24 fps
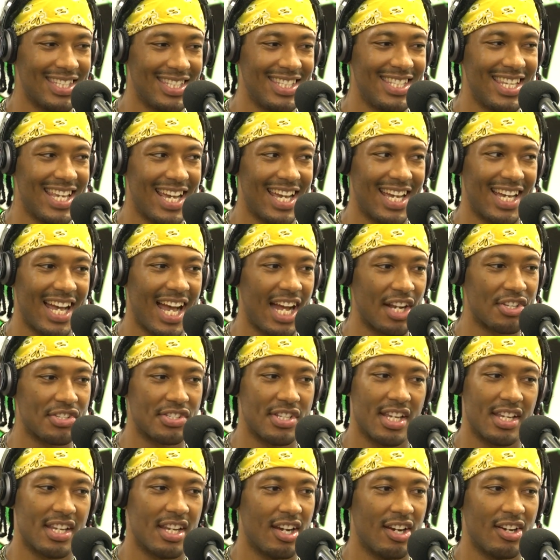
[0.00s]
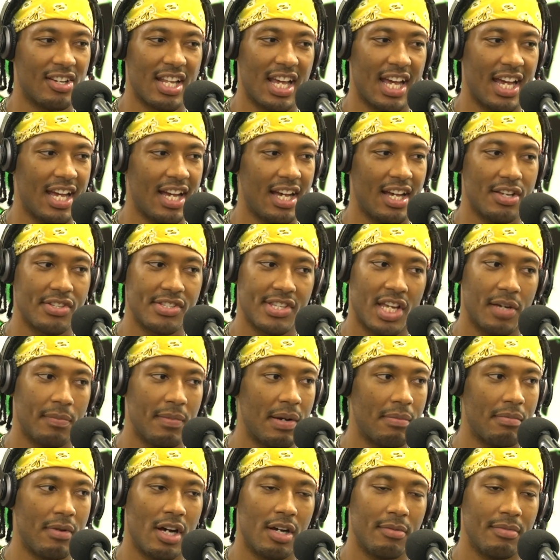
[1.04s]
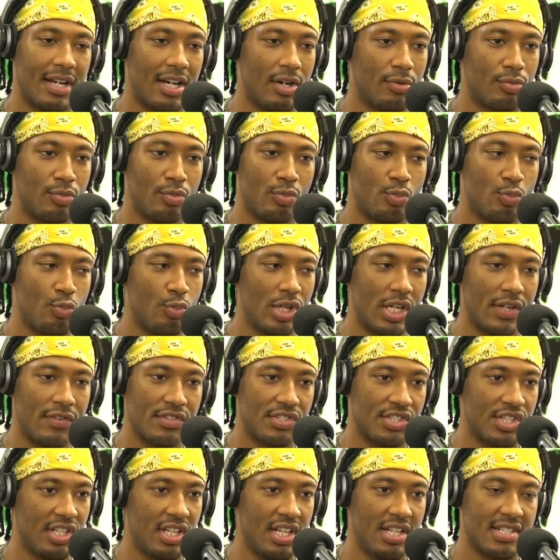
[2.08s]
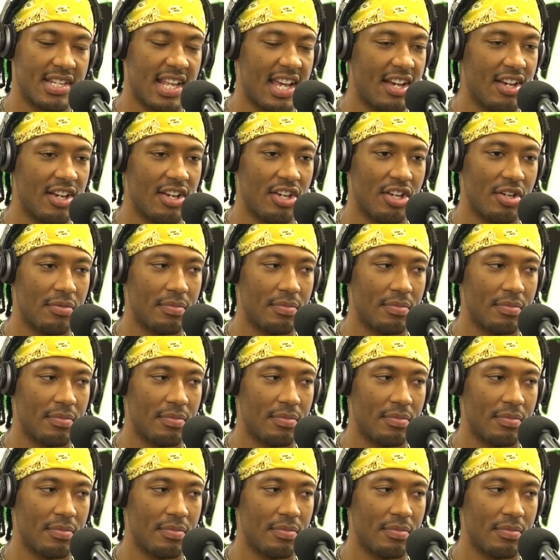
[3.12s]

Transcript: Yeah, I just take care of the house, help my mom out whenever she needs help.